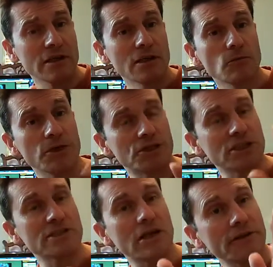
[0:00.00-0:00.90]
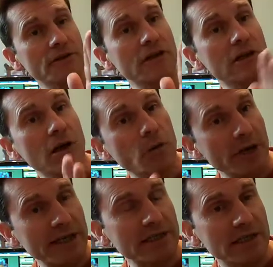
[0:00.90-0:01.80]
which is like the lower
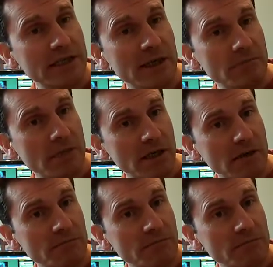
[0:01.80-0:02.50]
end of the number,